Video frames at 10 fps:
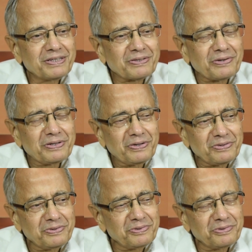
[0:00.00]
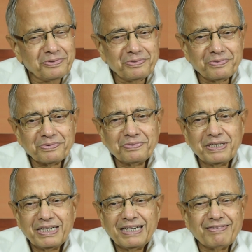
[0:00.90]
So you
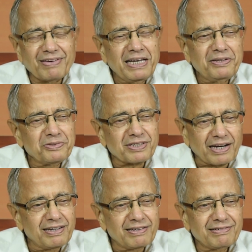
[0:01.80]
finally struggle.